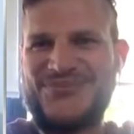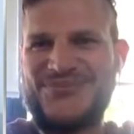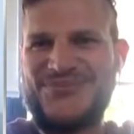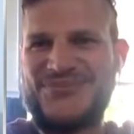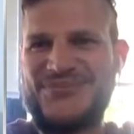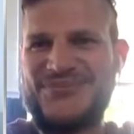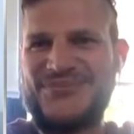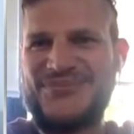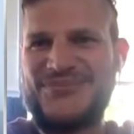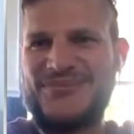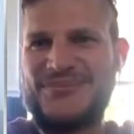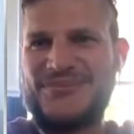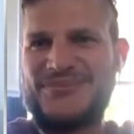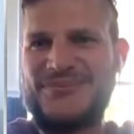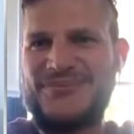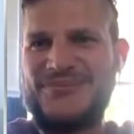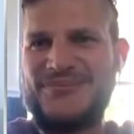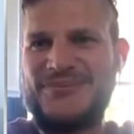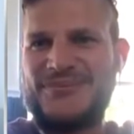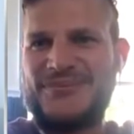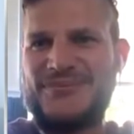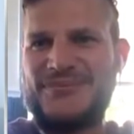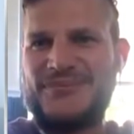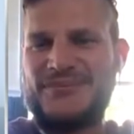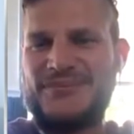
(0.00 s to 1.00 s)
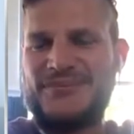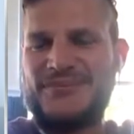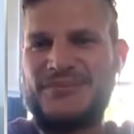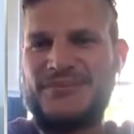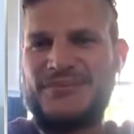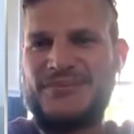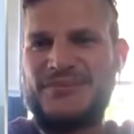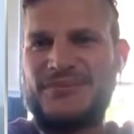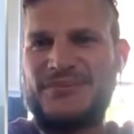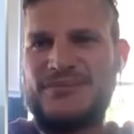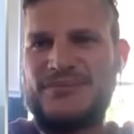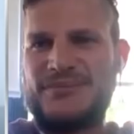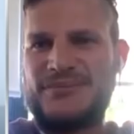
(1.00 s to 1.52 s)

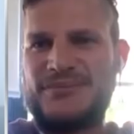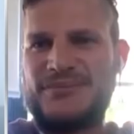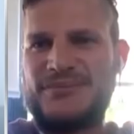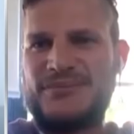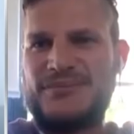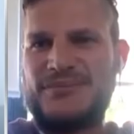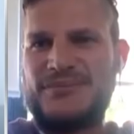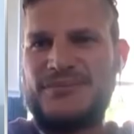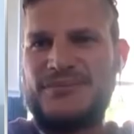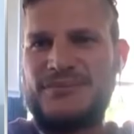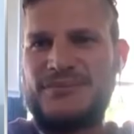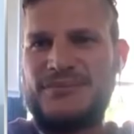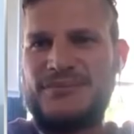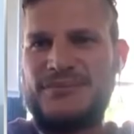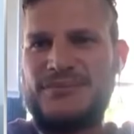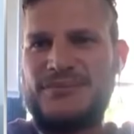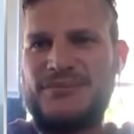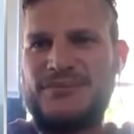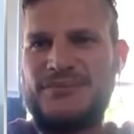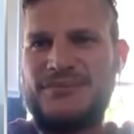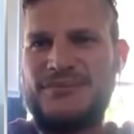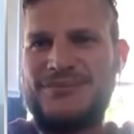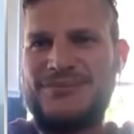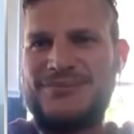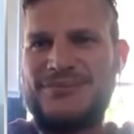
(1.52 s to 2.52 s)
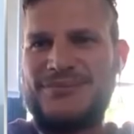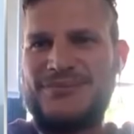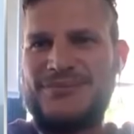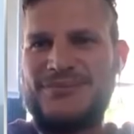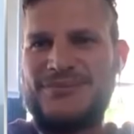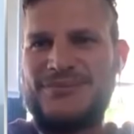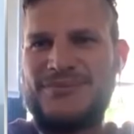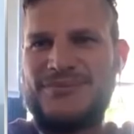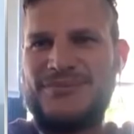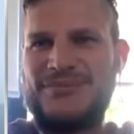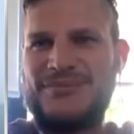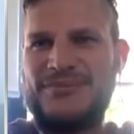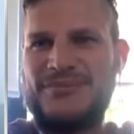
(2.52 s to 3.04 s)

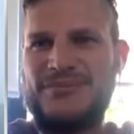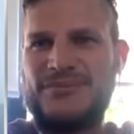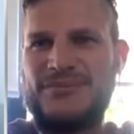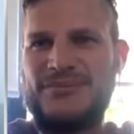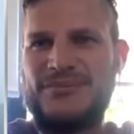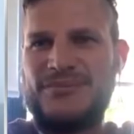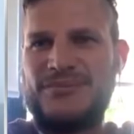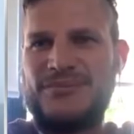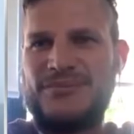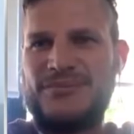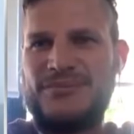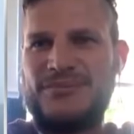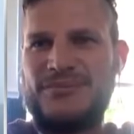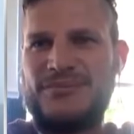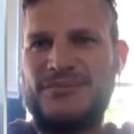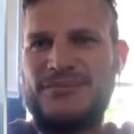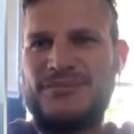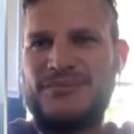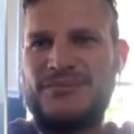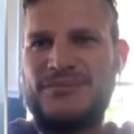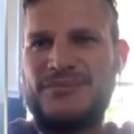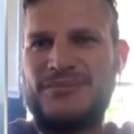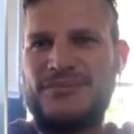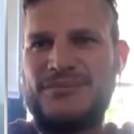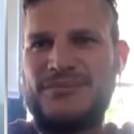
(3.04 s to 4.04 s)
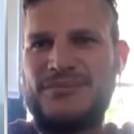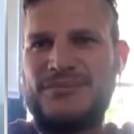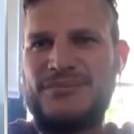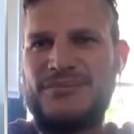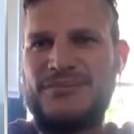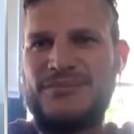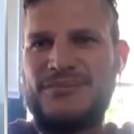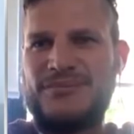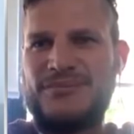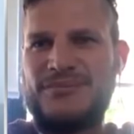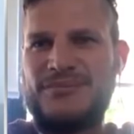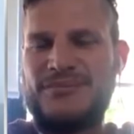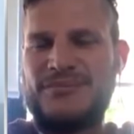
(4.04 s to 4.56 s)

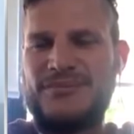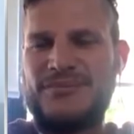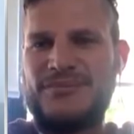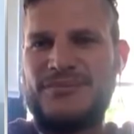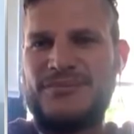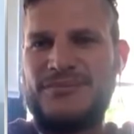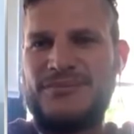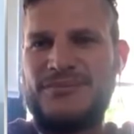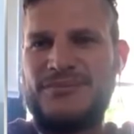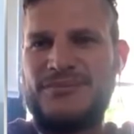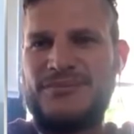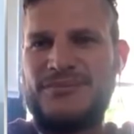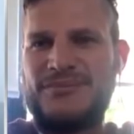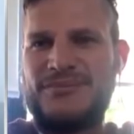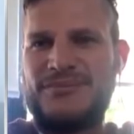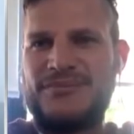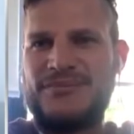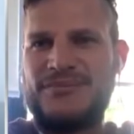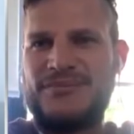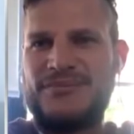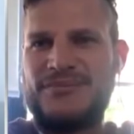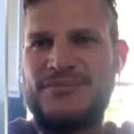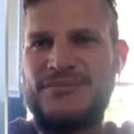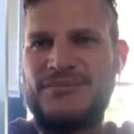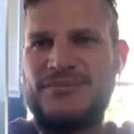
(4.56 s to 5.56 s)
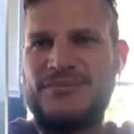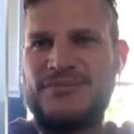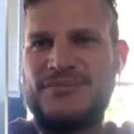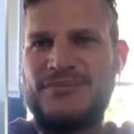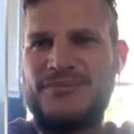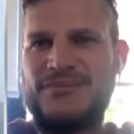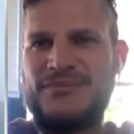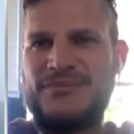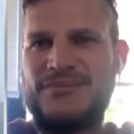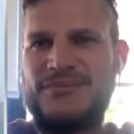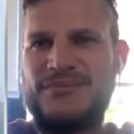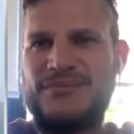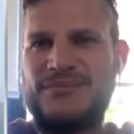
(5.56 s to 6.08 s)

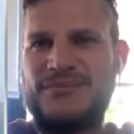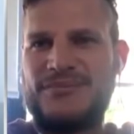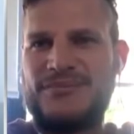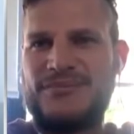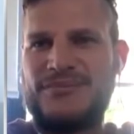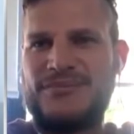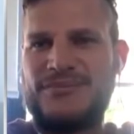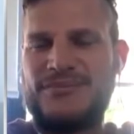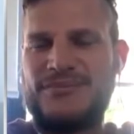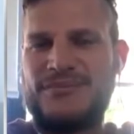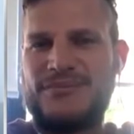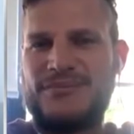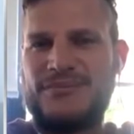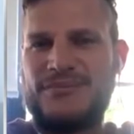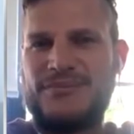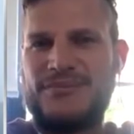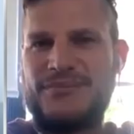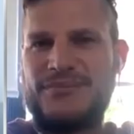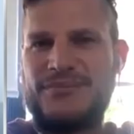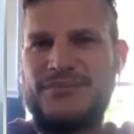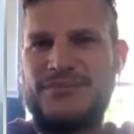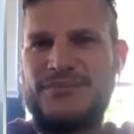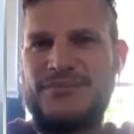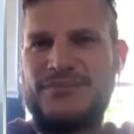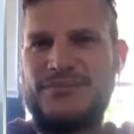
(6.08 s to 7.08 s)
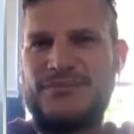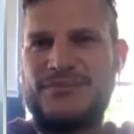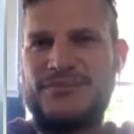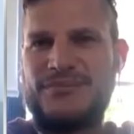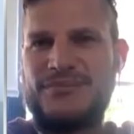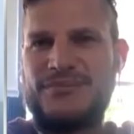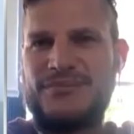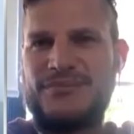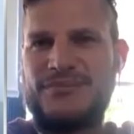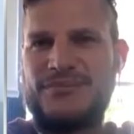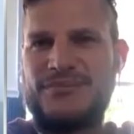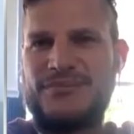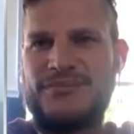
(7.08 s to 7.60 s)

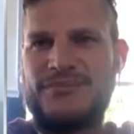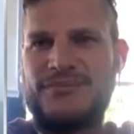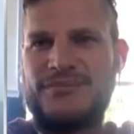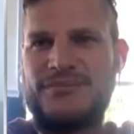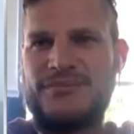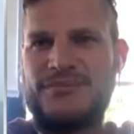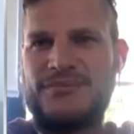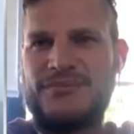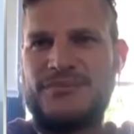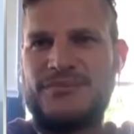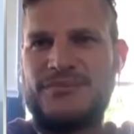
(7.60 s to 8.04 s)
The person shown says nothing.